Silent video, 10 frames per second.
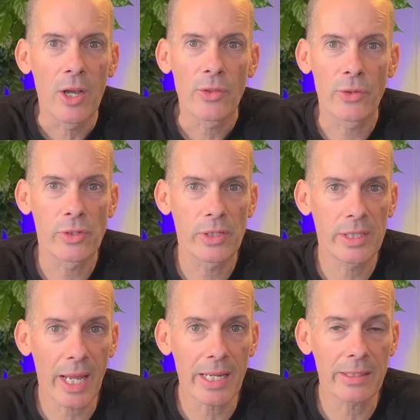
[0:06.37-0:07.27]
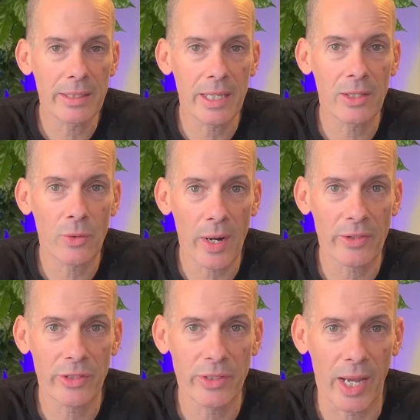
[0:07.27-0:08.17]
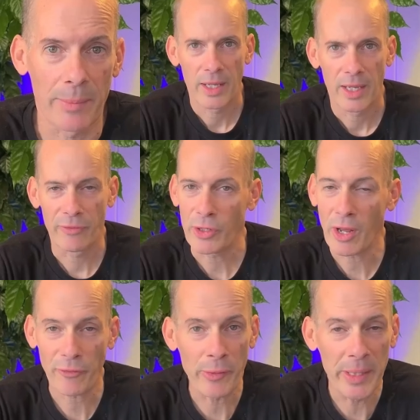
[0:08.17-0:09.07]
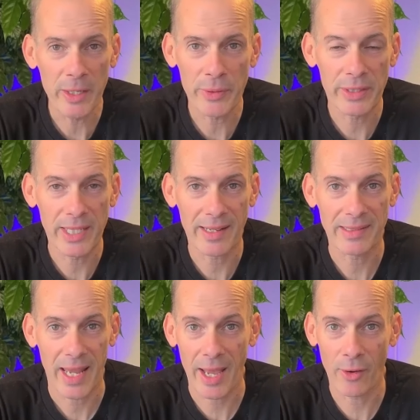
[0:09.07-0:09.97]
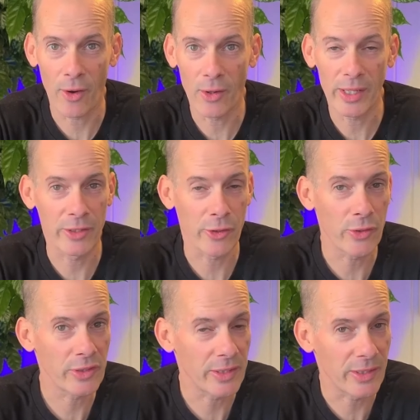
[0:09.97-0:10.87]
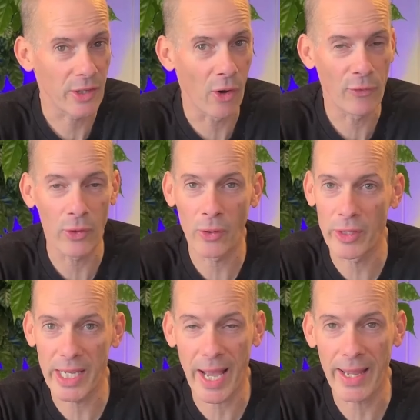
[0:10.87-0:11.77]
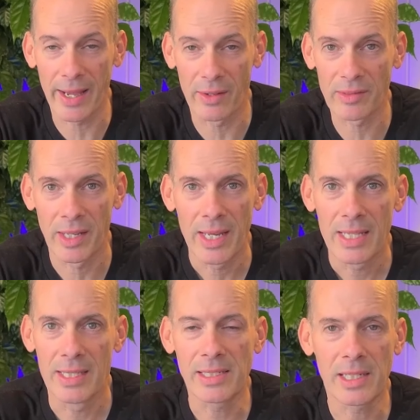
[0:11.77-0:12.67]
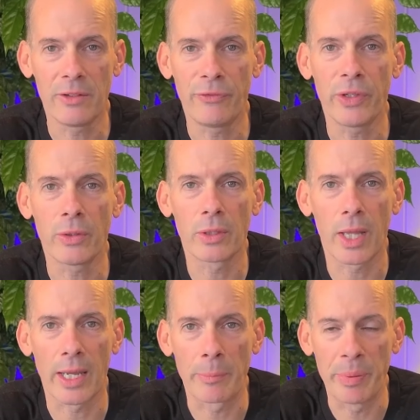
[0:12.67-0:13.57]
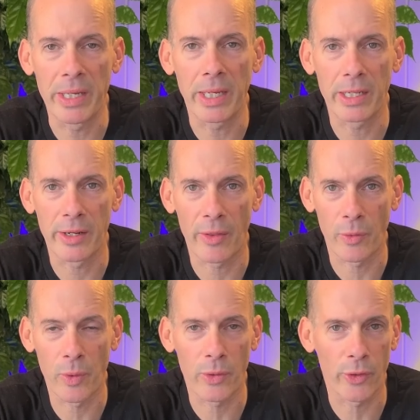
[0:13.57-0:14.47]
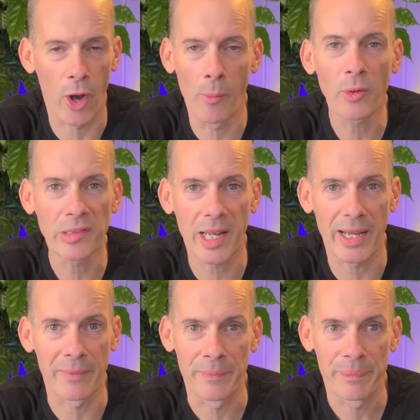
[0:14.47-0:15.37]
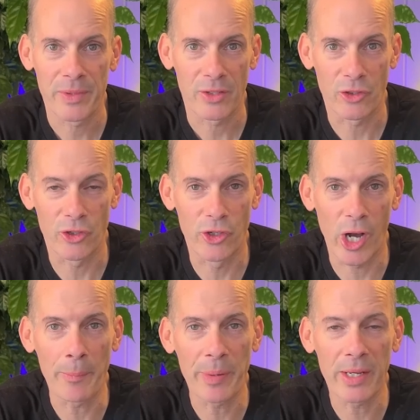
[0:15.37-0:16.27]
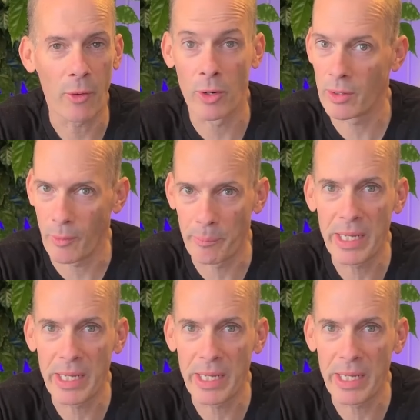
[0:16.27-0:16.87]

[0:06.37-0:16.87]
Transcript: There's 19 question types. If you're not familiar with the test at all and you're used to the TOEFL or the IELTS, this can feel like being in another world, almost like jumping or being